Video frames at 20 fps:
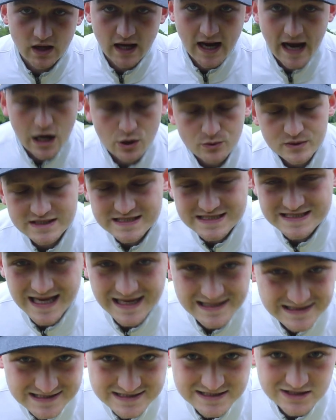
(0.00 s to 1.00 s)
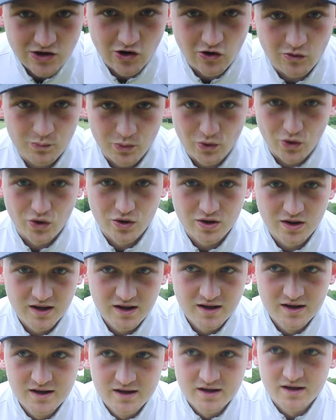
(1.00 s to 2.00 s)
how we stand to the golf ball
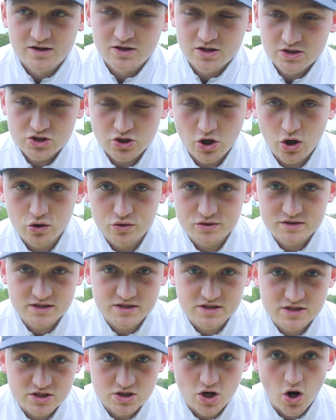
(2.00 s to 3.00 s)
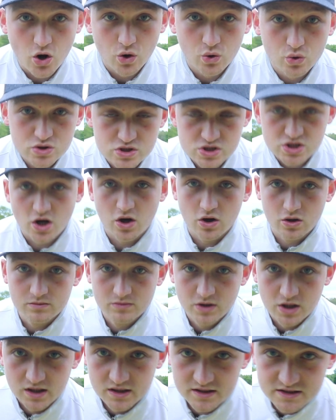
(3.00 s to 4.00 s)
controls so
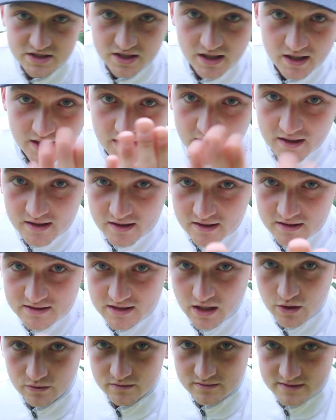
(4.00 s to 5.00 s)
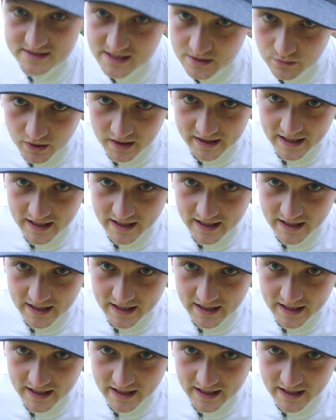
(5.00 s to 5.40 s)
much. So, sit one